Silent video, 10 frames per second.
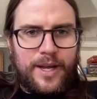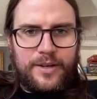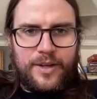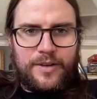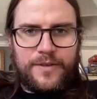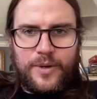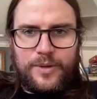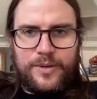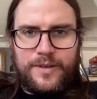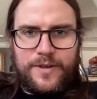I don't know if
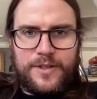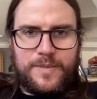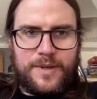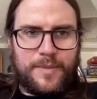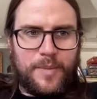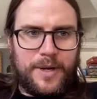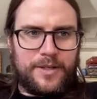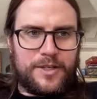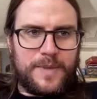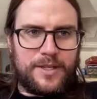Colton, if you're prepared
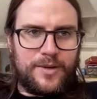to speak